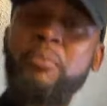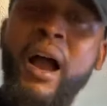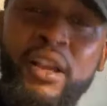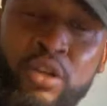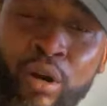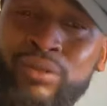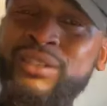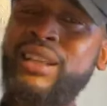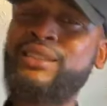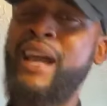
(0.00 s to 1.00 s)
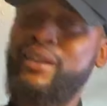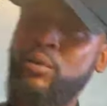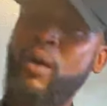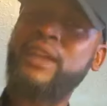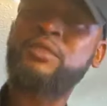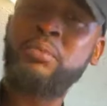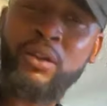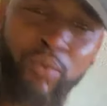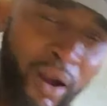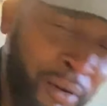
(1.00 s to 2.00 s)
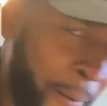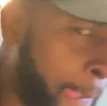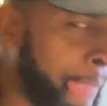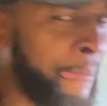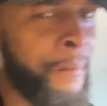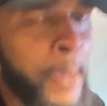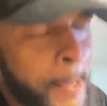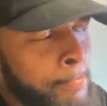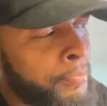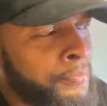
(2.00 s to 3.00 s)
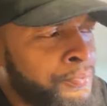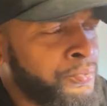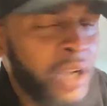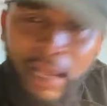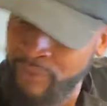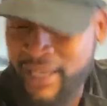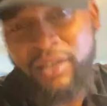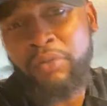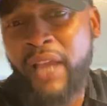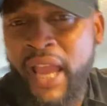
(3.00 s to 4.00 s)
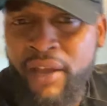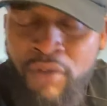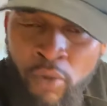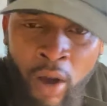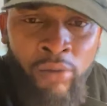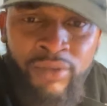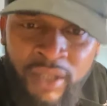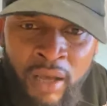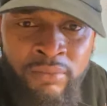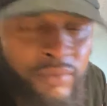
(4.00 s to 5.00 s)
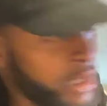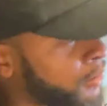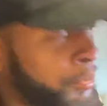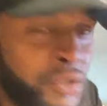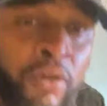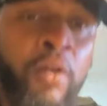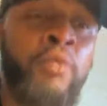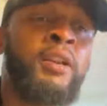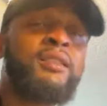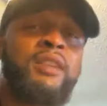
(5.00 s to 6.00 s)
mind, you're gonna sit down and watch me work, that's okay if you own something, but you don't own this